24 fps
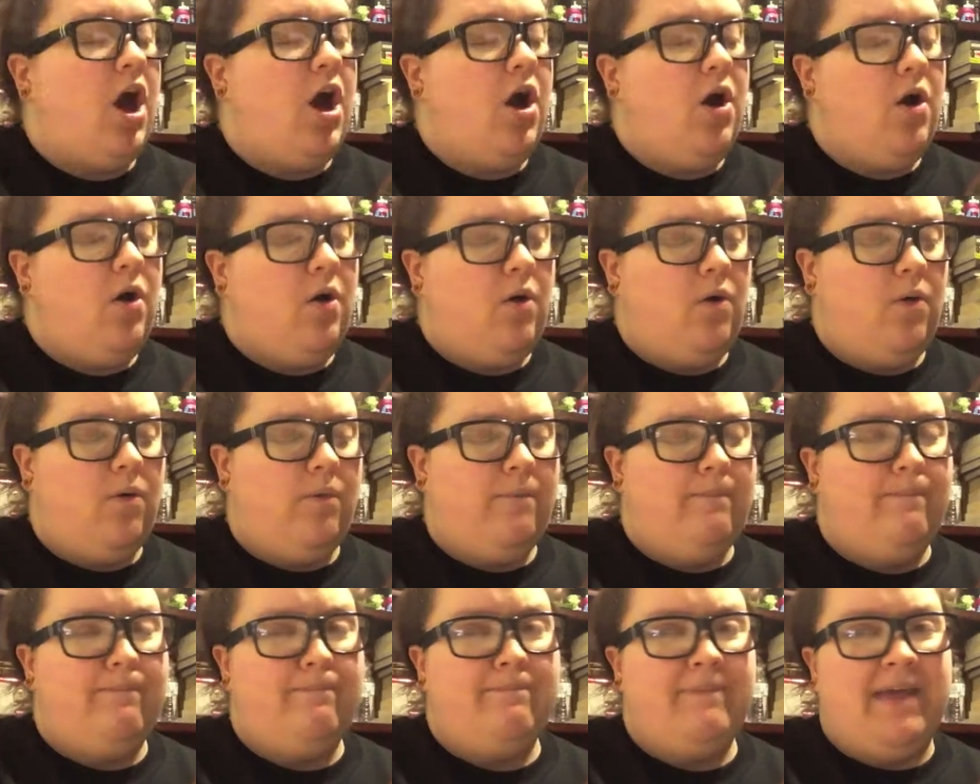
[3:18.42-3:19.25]
Oh
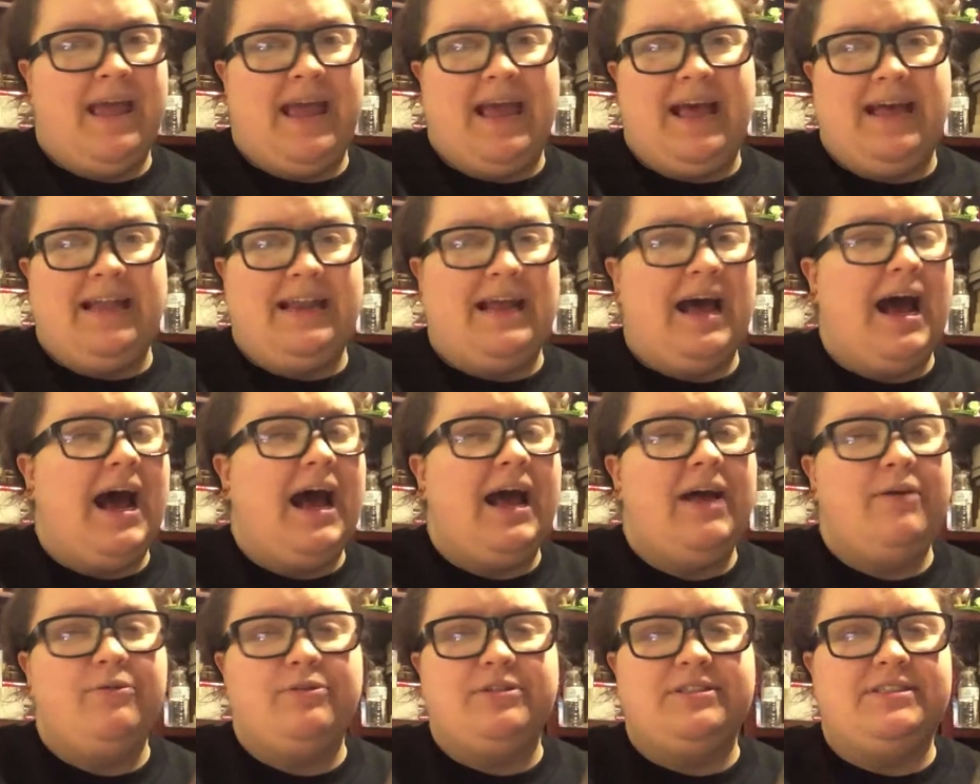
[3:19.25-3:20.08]
man,
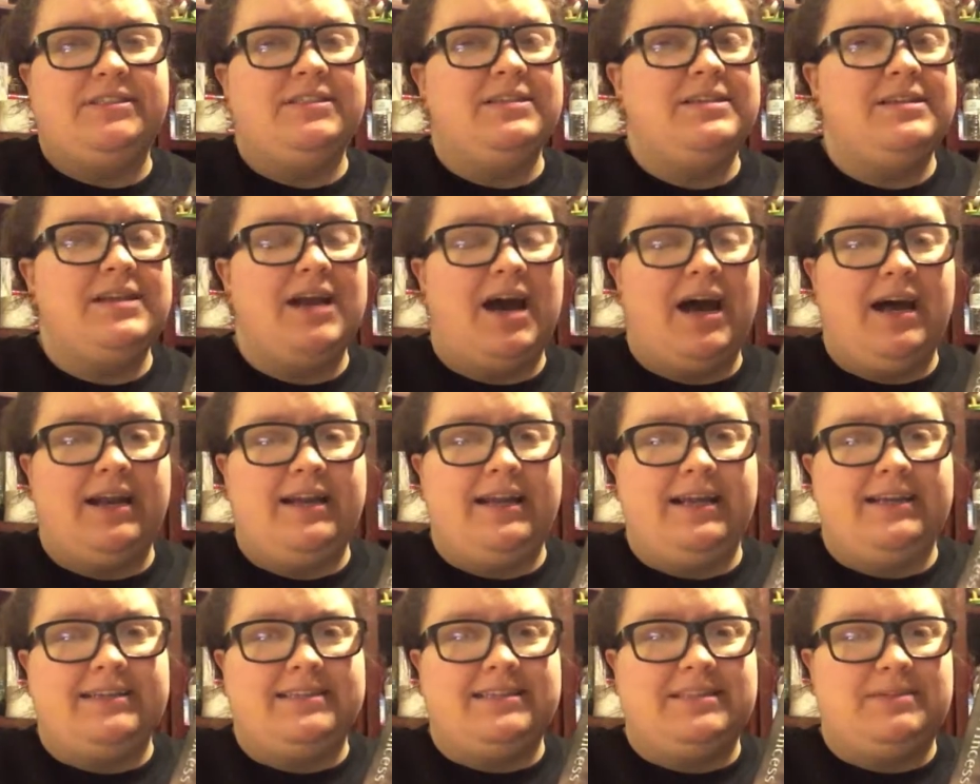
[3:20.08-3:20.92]
I was not
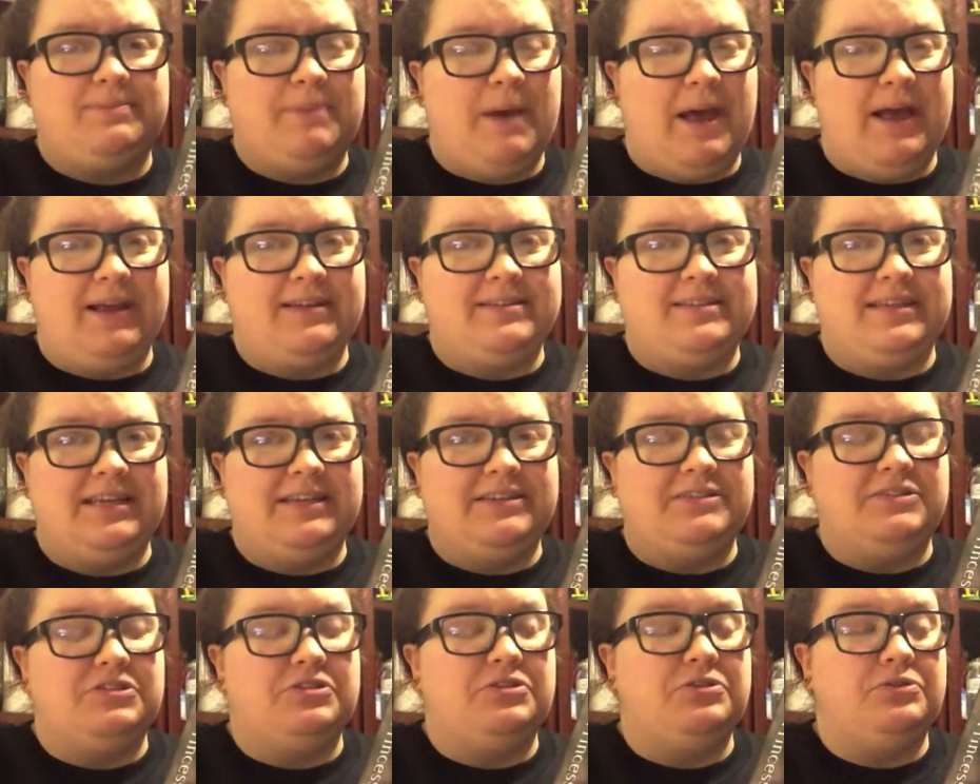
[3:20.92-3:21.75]

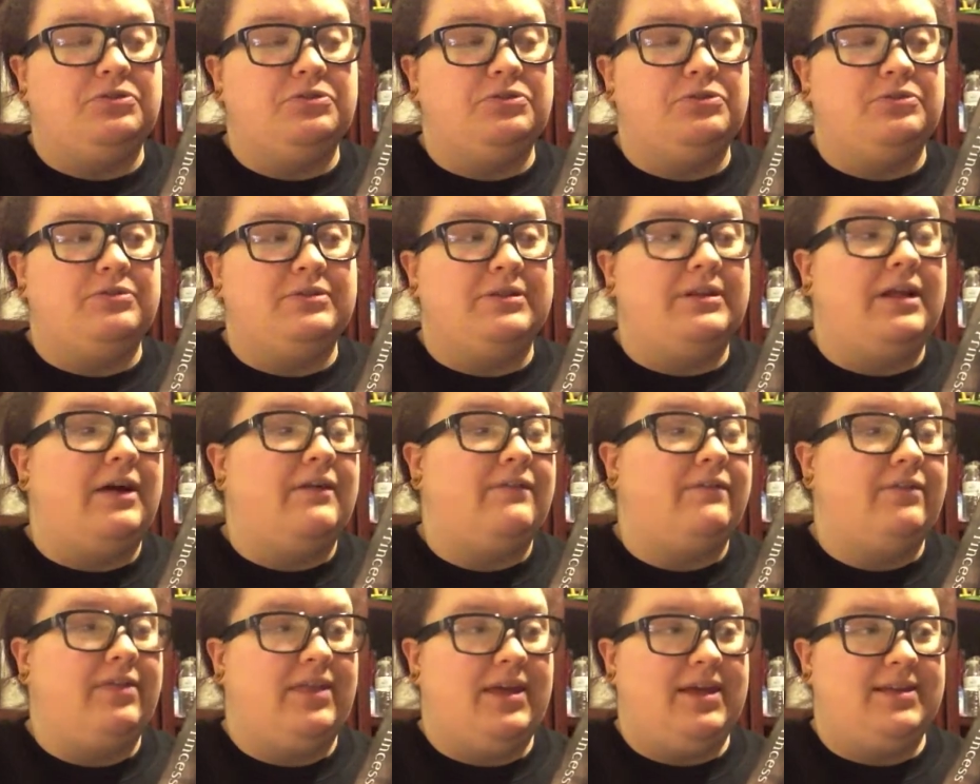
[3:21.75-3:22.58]
expecting to
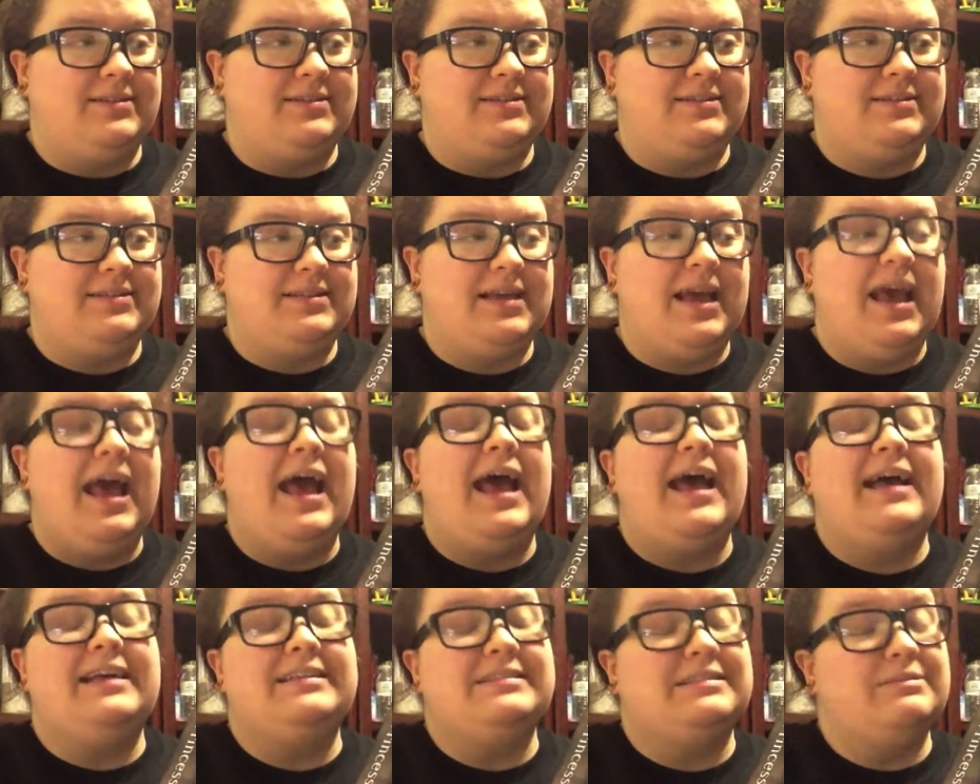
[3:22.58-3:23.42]
love this
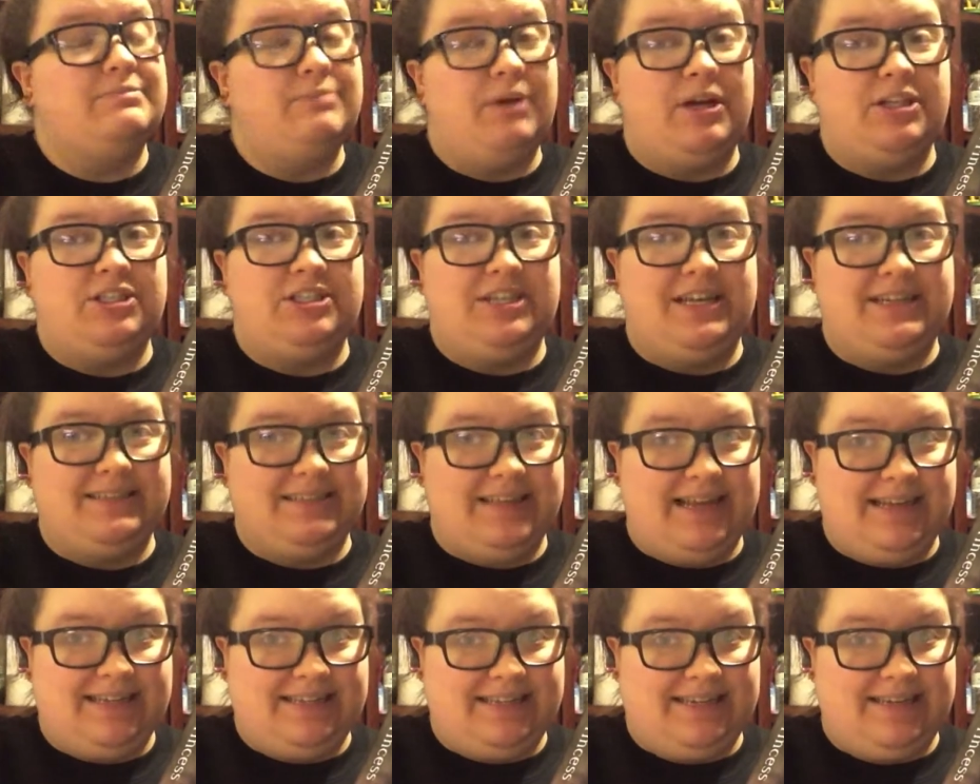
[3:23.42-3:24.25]
as much as
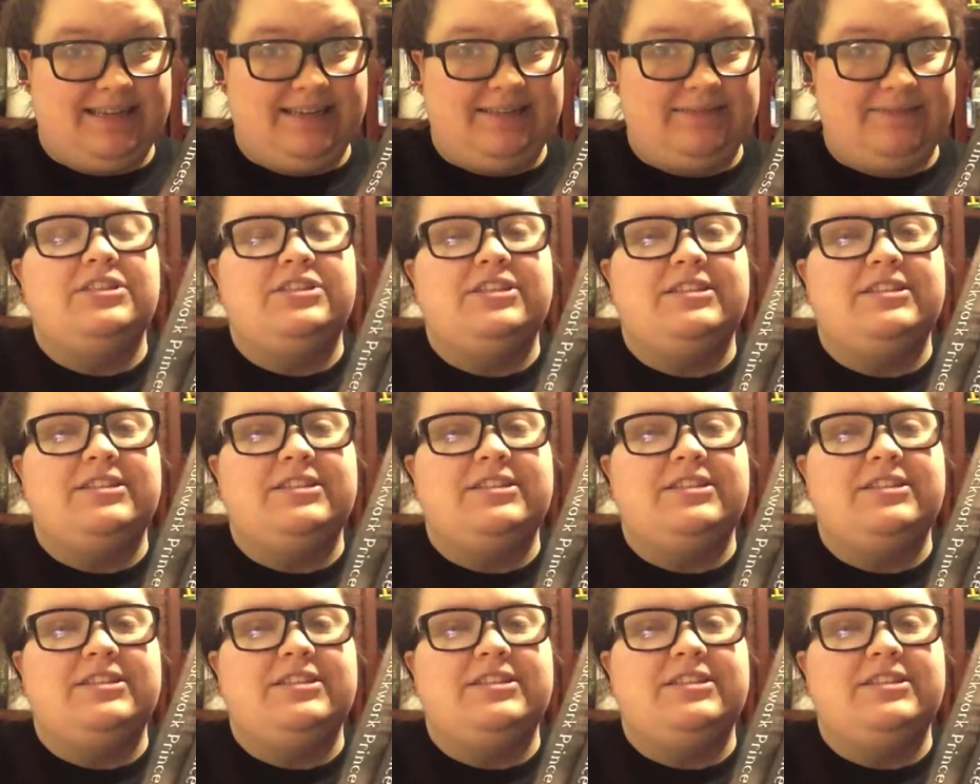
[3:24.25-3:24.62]
I did.